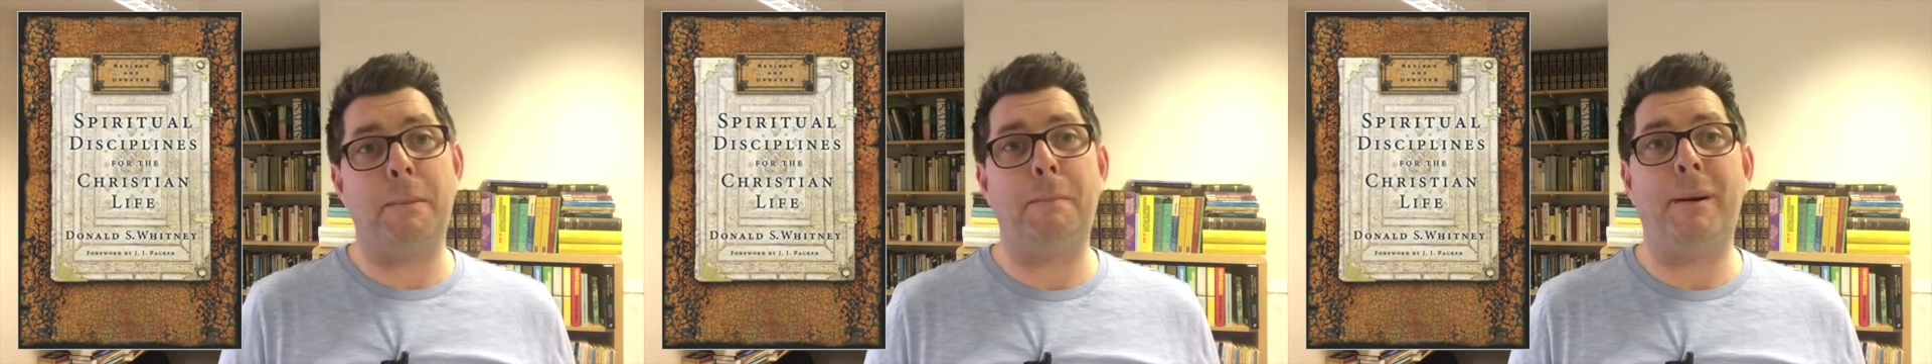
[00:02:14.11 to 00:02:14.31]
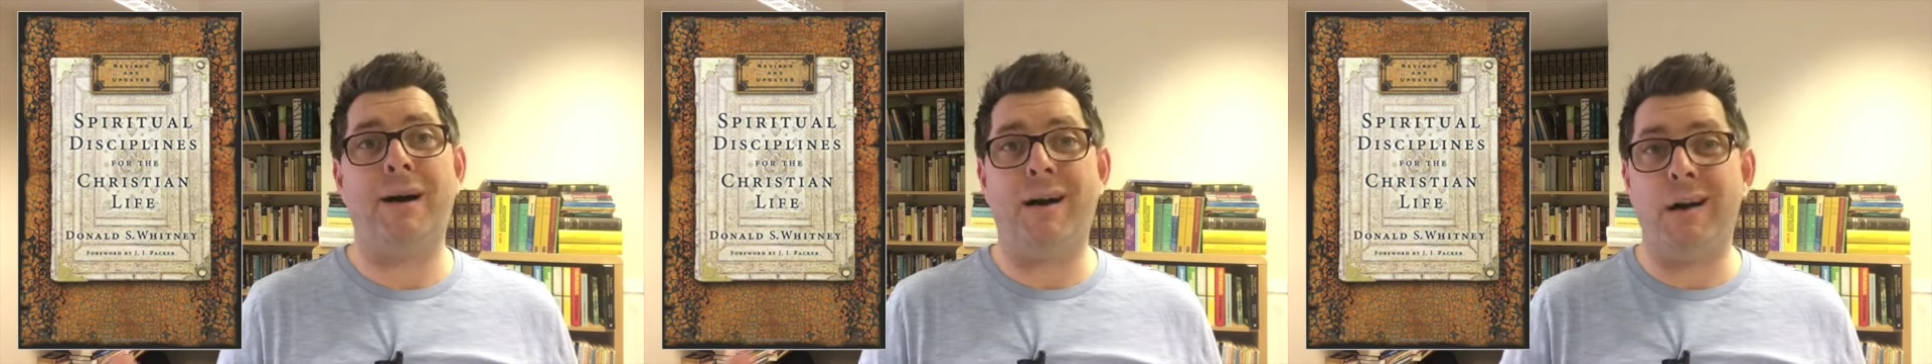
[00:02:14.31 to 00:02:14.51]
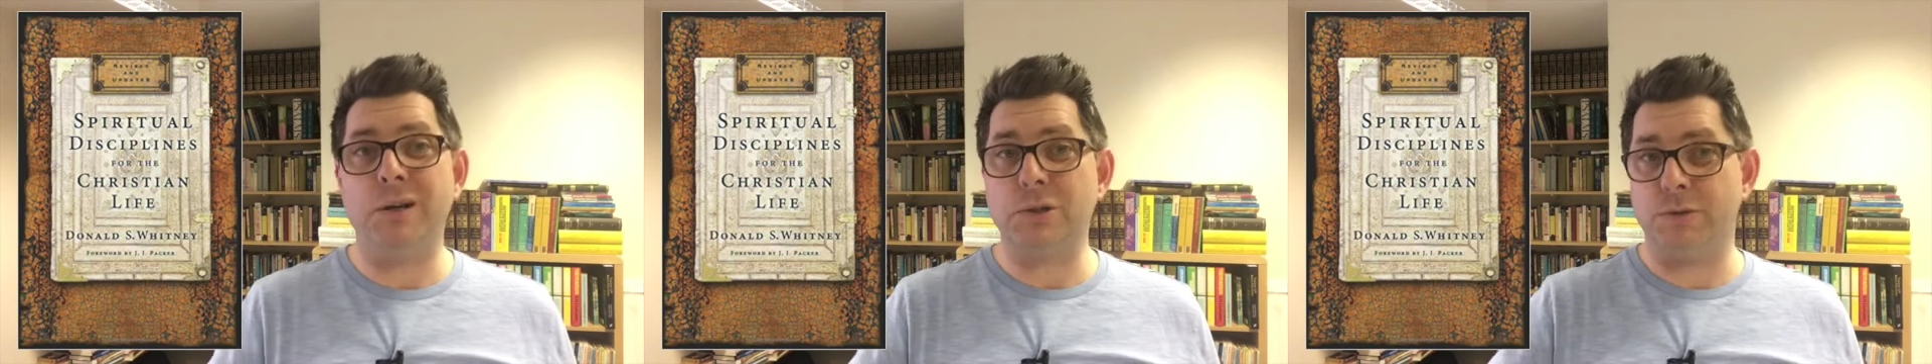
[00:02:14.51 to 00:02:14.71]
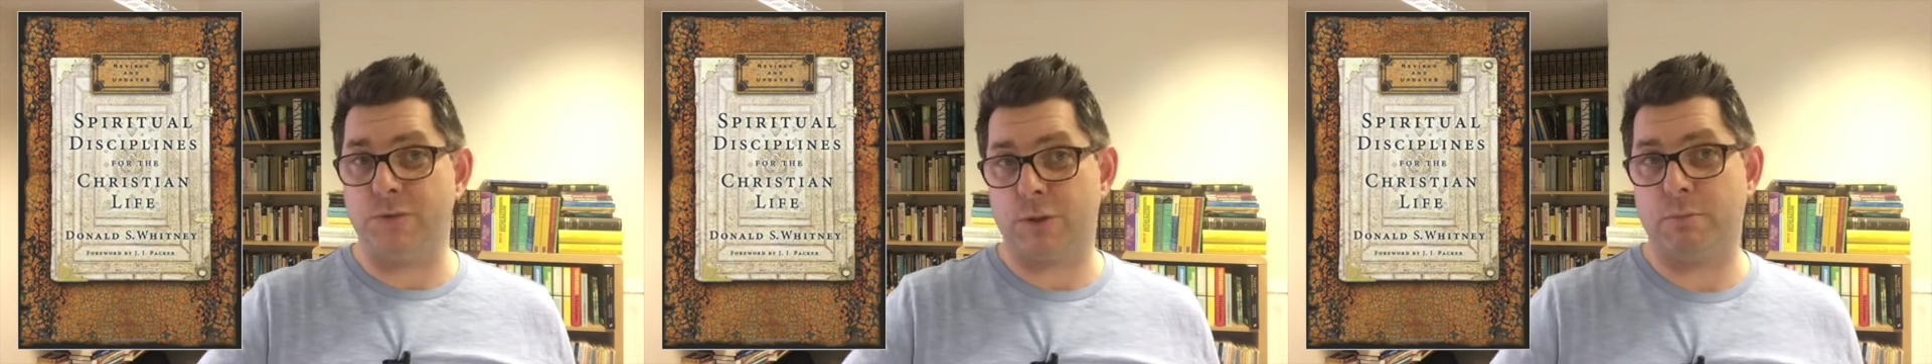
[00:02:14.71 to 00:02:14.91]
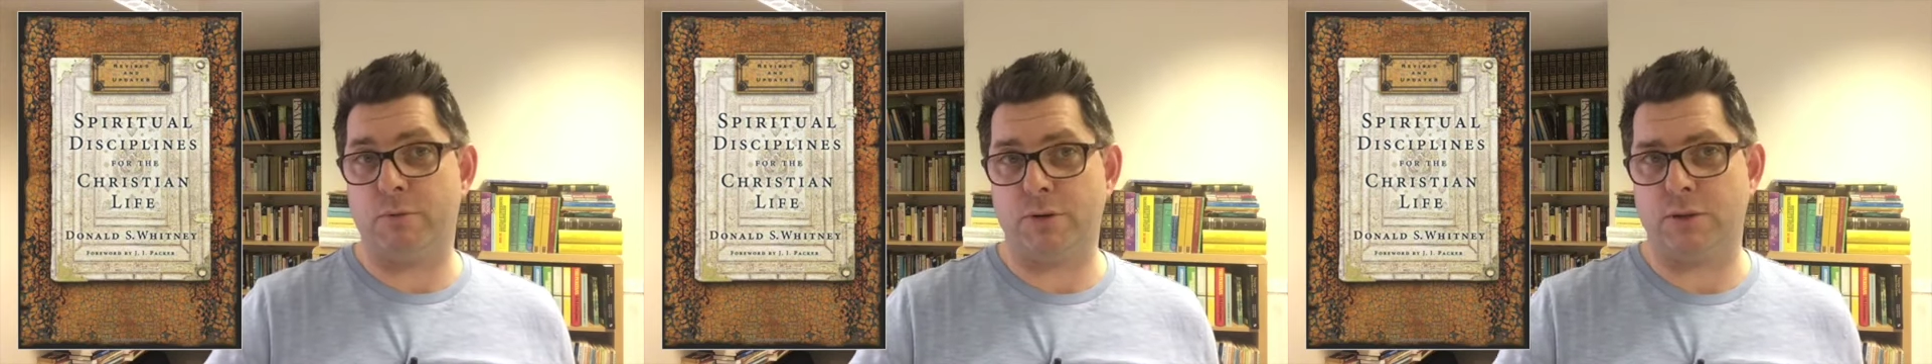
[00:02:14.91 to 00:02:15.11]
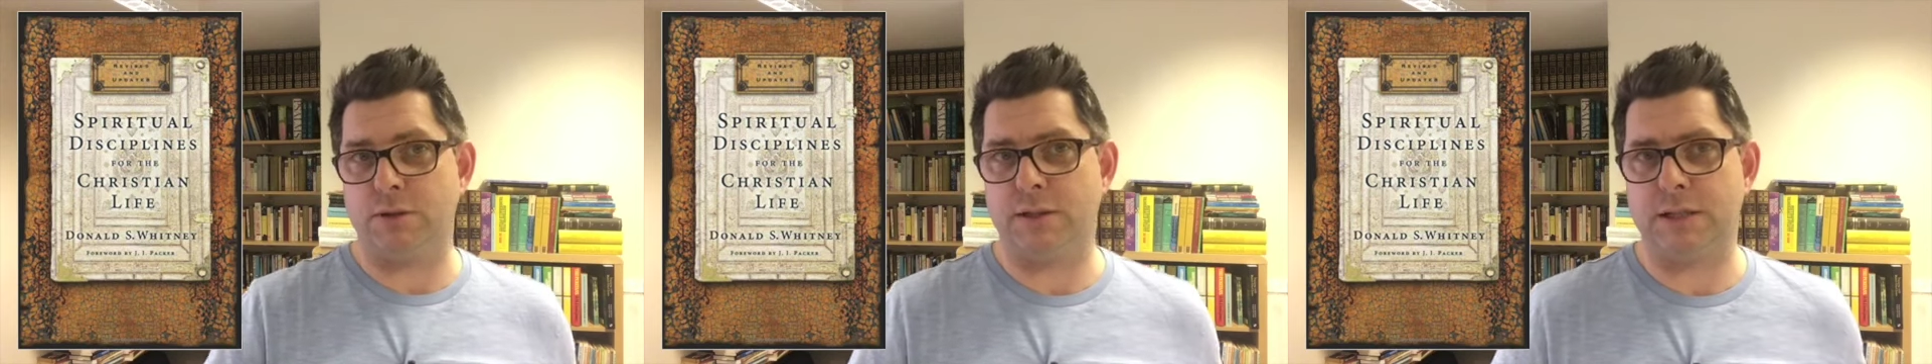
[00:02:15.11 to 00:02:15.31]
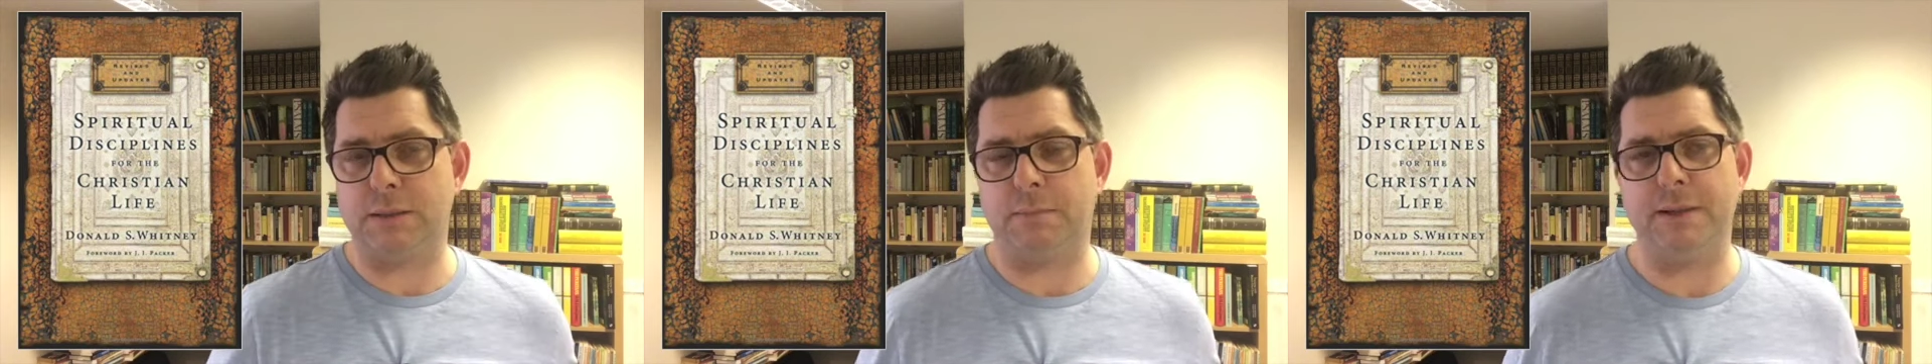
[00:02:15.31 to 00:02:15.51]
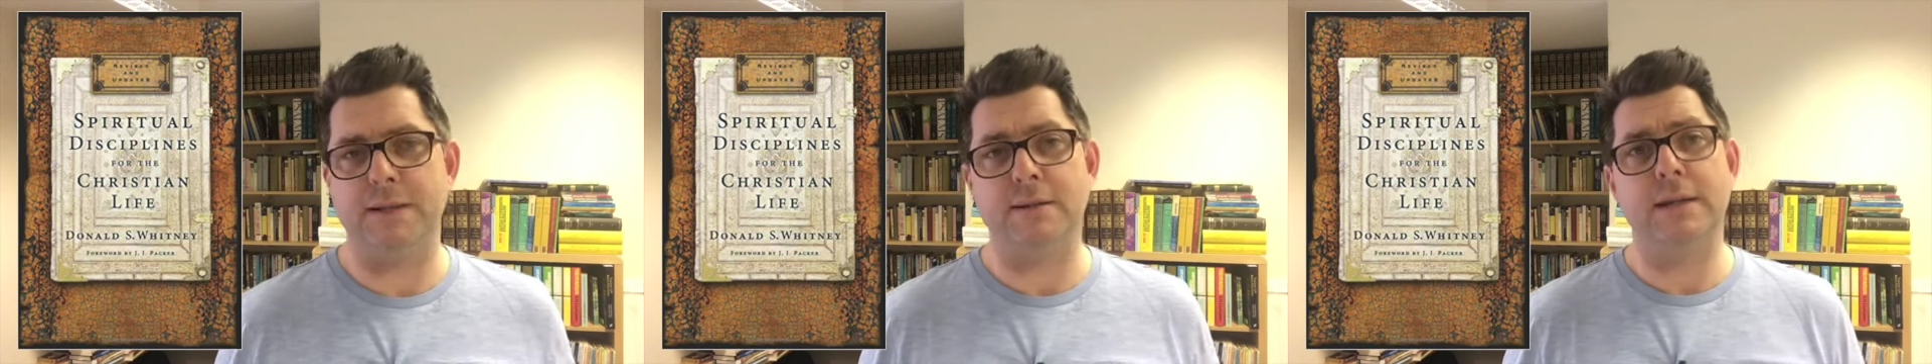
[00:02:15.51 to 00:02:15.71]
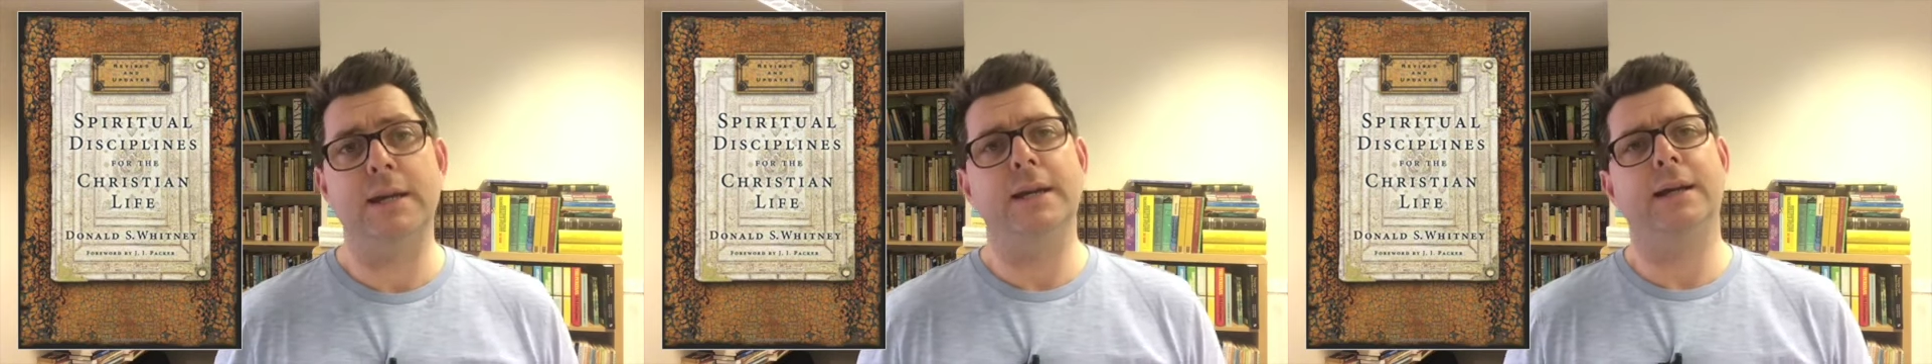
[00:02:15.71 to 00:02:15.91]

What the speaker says: part of the spiritual disciplines,